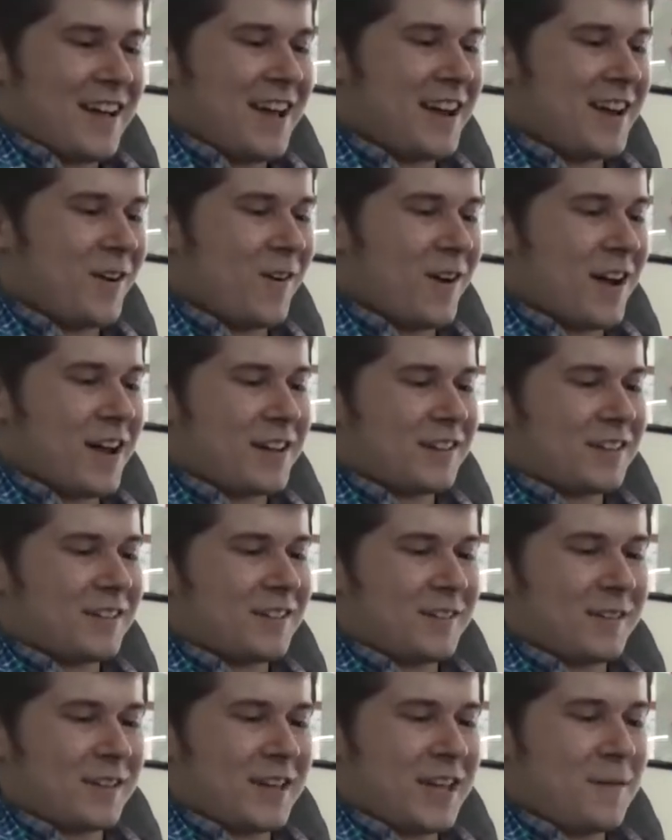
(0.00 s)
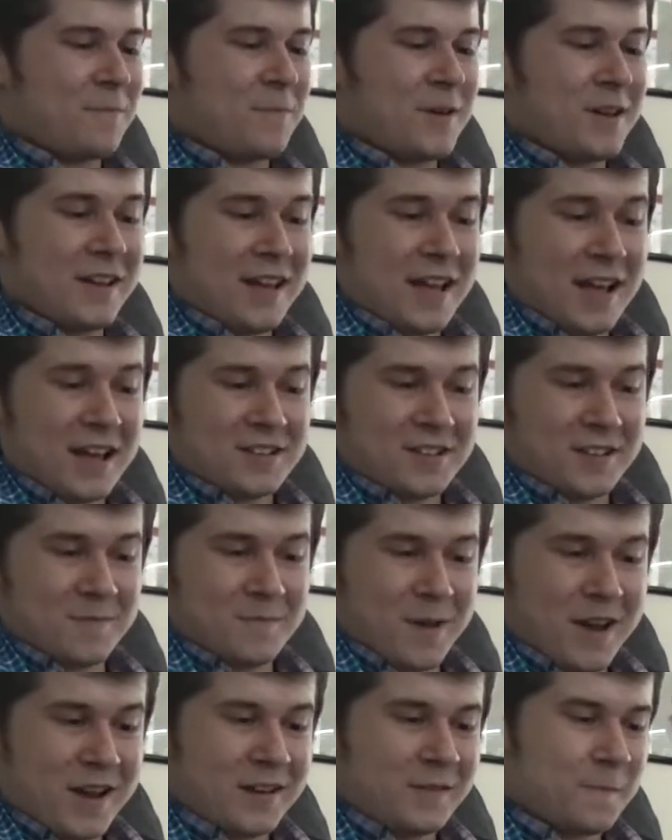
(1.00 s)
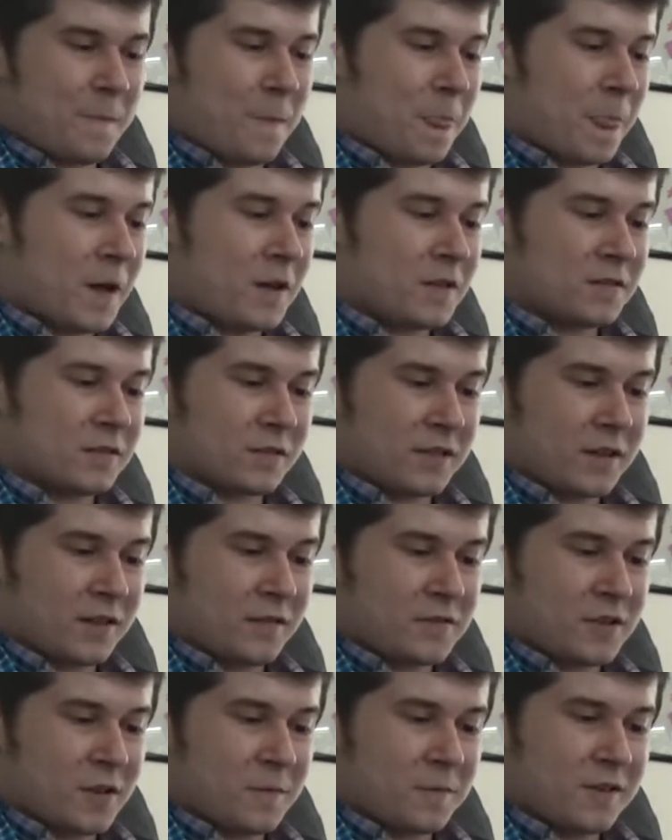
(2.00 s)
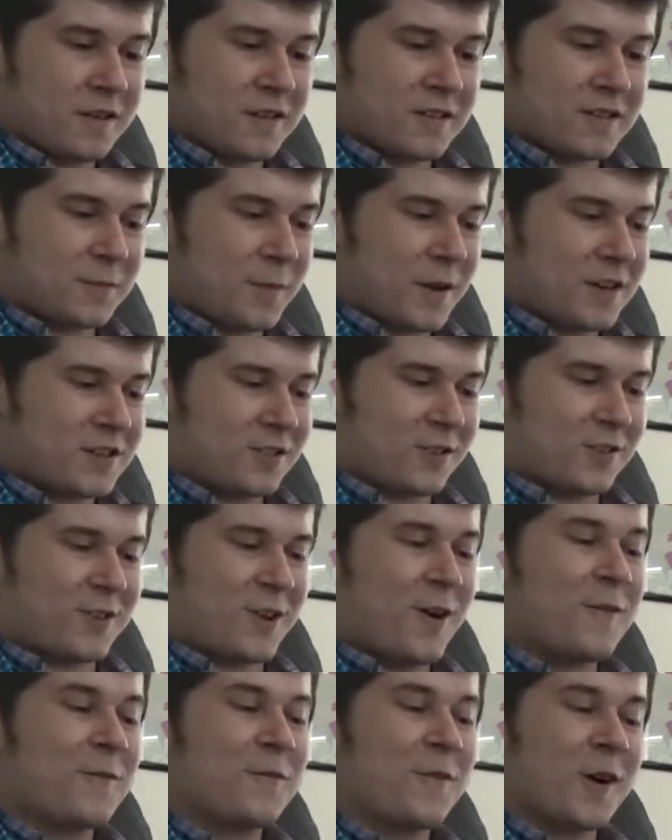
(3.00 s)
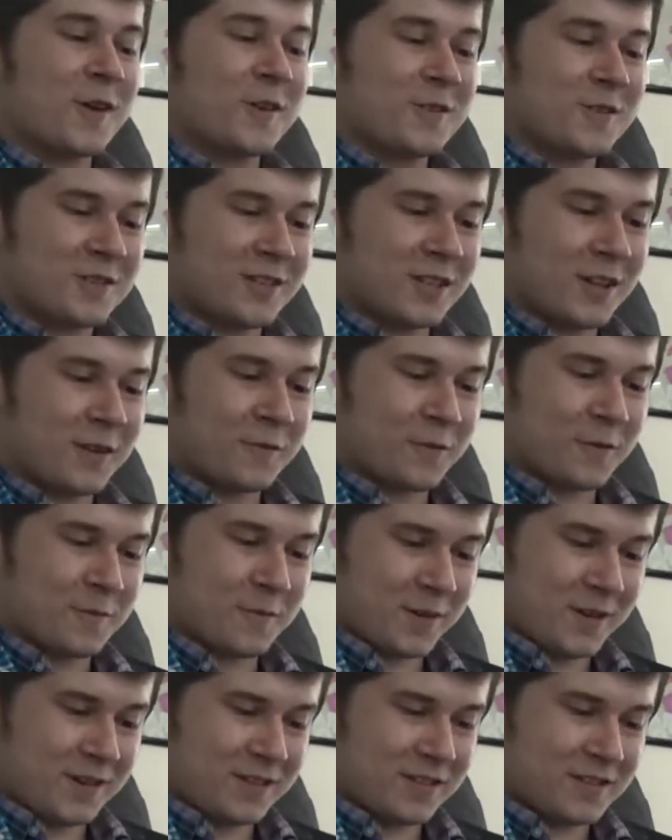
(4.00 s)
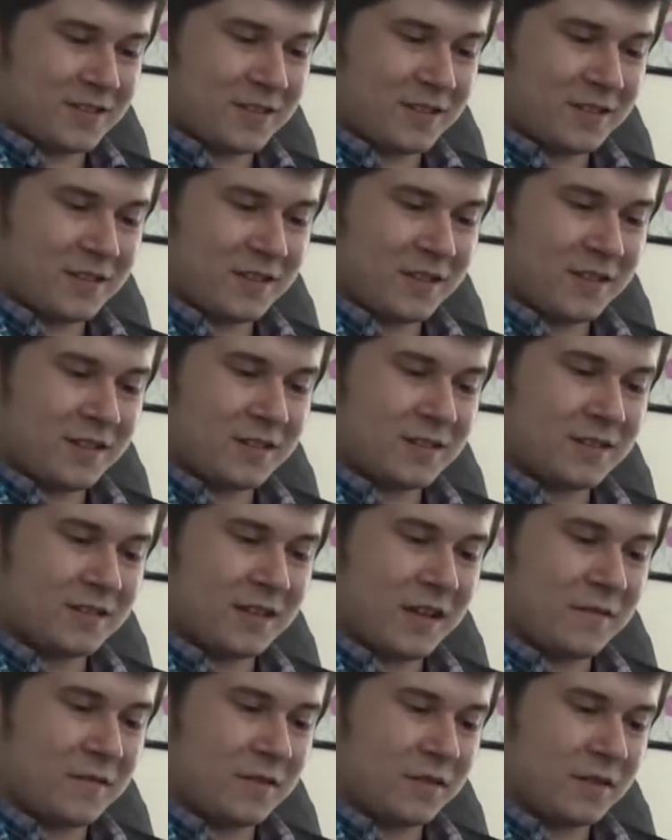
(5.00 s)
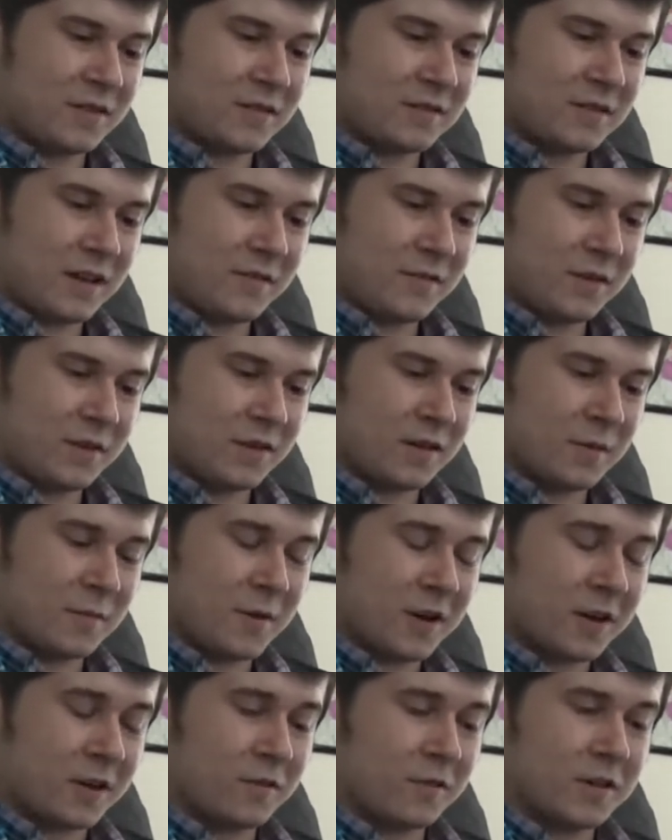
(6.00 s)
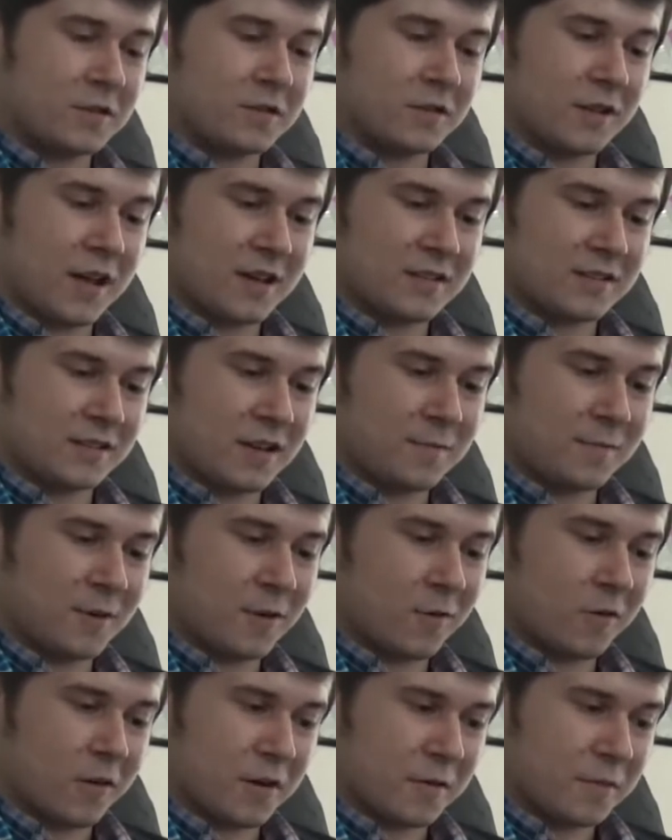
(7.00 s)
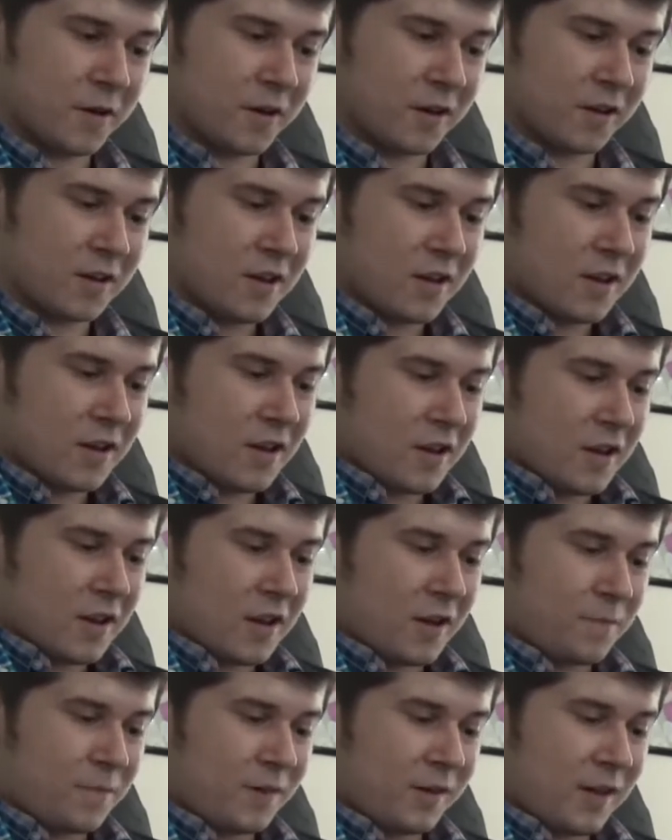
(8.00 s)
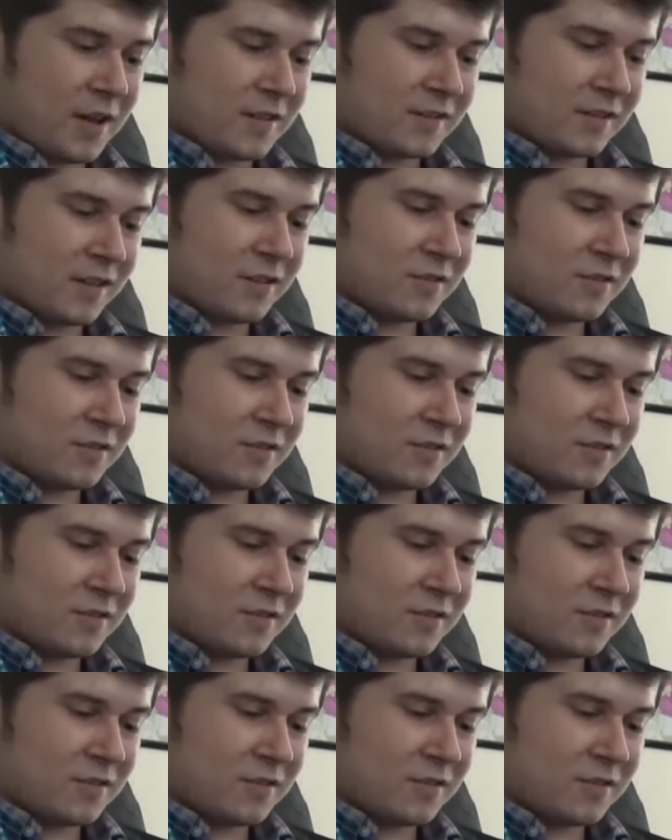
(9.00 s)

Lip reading: Anyway, keep being edgy, mate. Also, give Jumpkey a special go fuck yourself from me. Sincerely, Xavian. I'm not gonna read your last name, don't worry, buddy. P.S.